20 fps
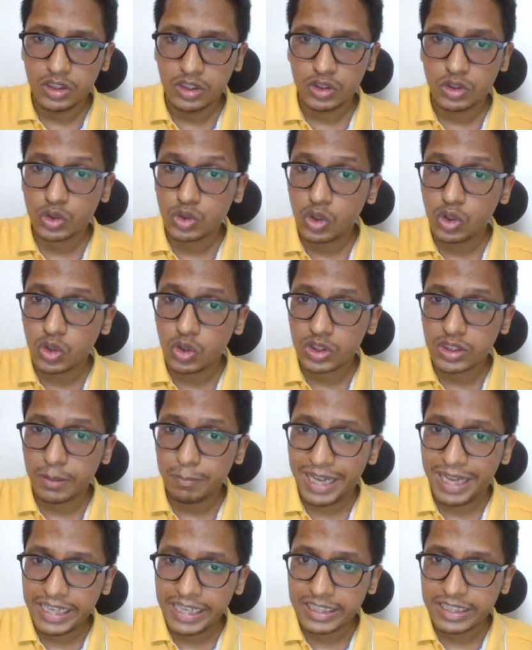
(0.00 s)
So the
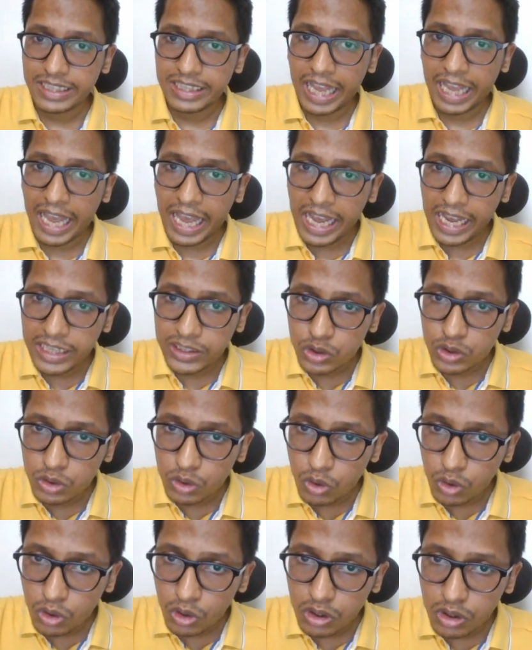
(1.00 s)
black king has to
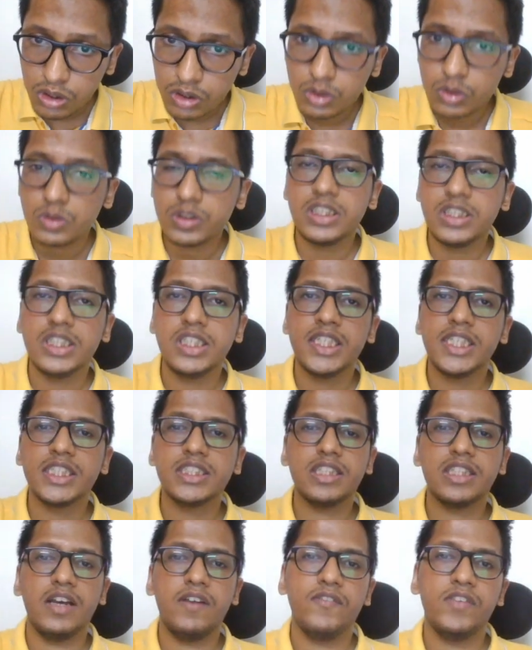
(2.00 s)
go to
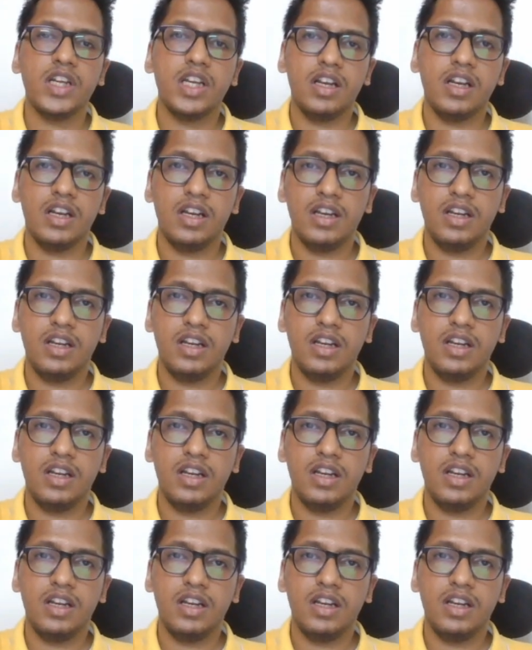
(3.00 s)
e7.